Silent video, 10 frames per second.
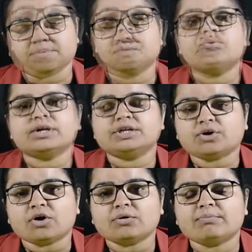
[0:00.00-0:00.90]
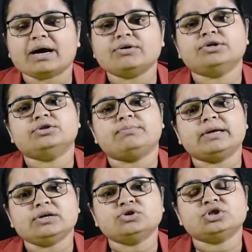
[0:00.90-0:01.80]
You can talk about the
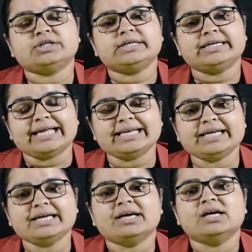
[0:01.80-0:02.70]
pollution in Delhi.